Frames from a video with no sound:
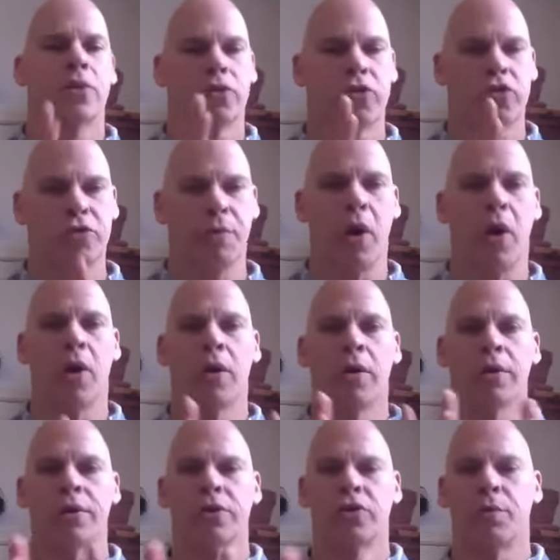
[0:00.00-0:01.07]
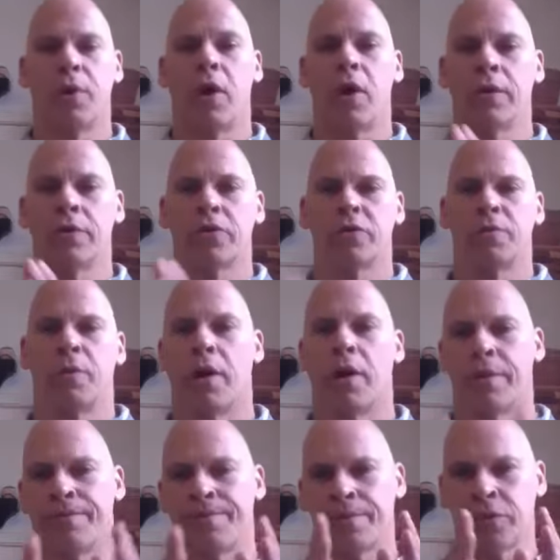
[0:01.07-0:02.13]
Small, small,
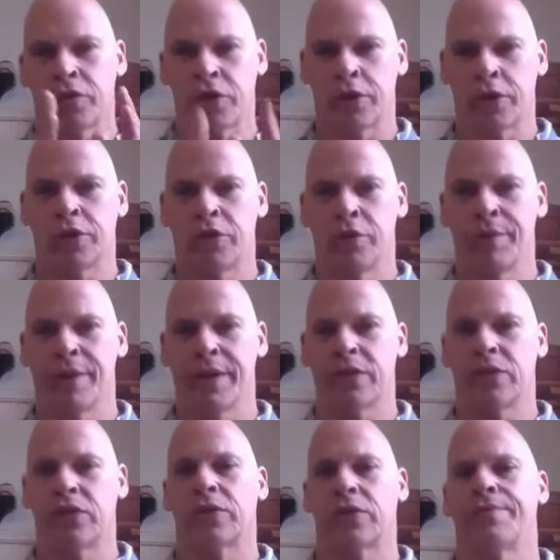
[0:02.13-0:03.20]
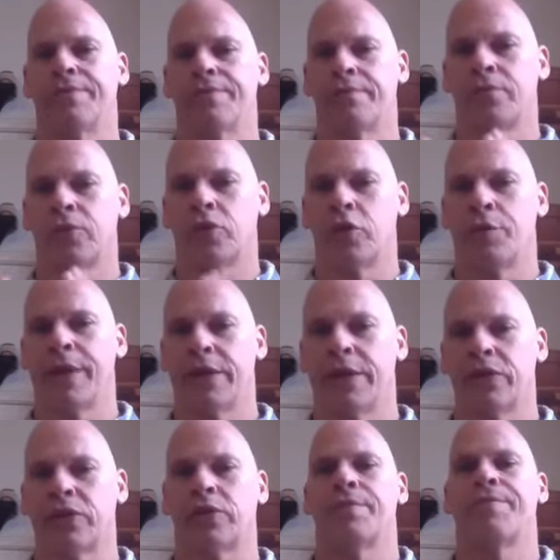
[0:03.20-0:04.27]
small. Start 2 minutes, 2
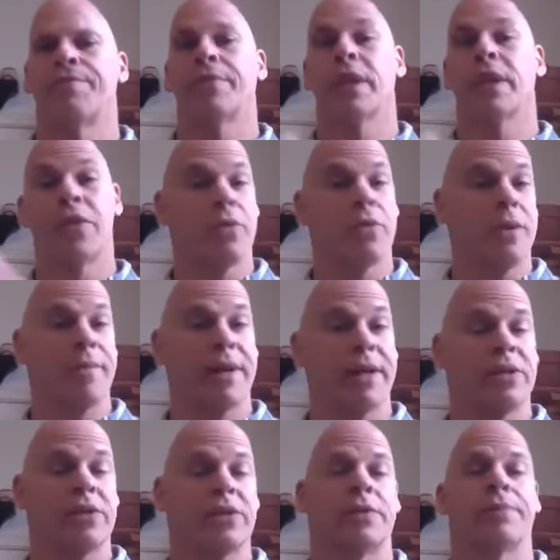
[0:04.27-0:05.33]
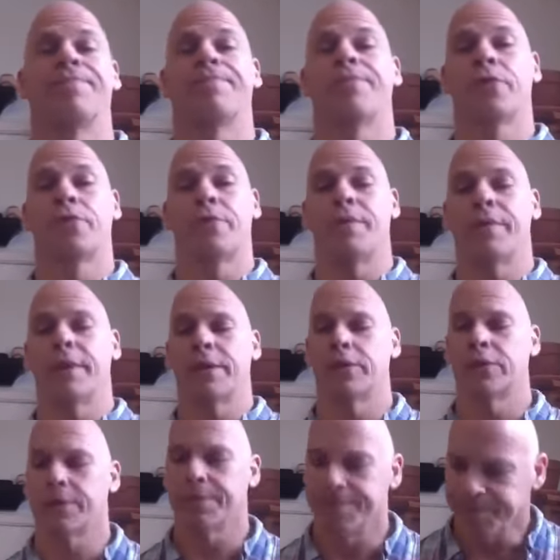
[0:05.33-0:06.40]
minutes, 3 minutes, 3
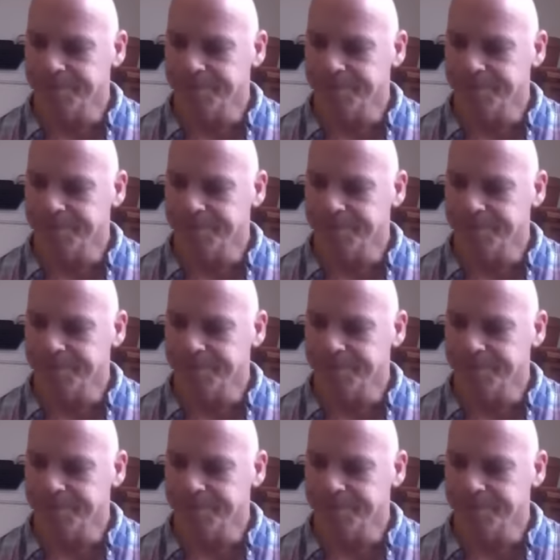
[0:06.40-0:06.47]
minutes.